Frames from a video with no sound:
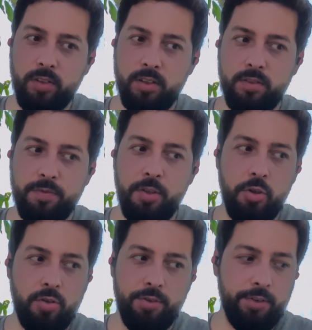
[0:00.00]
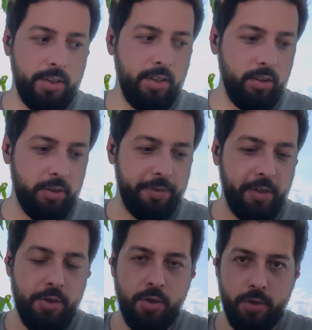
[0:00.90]
these features, killer
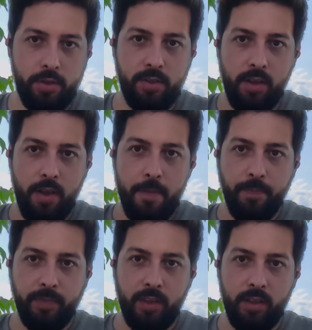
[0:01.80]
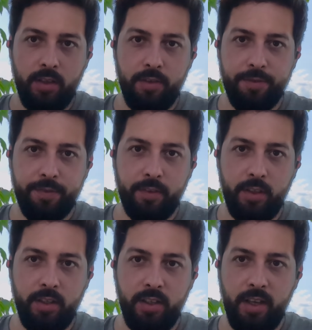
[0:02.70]
features, if
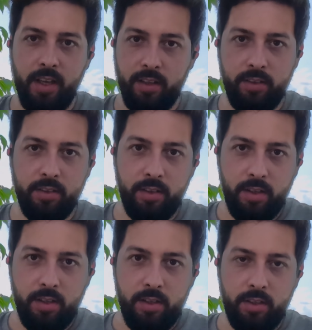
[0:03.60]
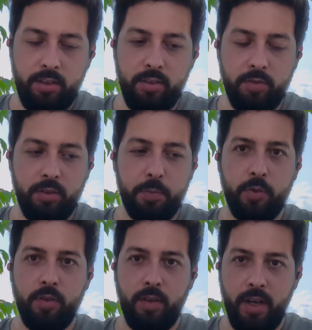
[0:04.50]
in the end you will
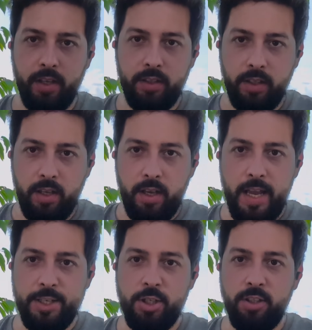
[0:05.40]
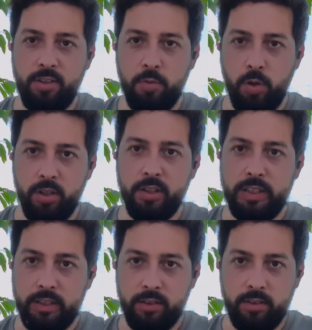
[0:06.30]
provide a shit
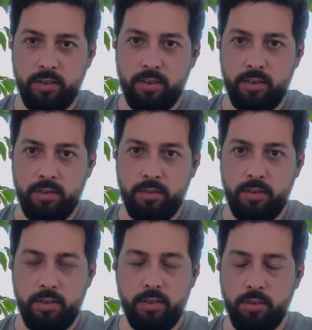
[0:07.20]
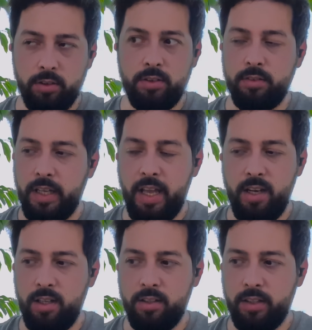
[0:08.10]
quality? There are not
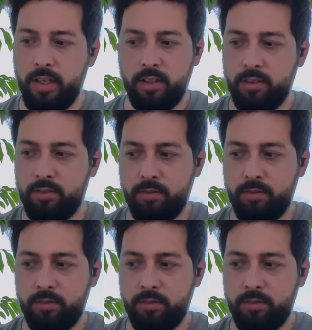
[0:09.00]
any like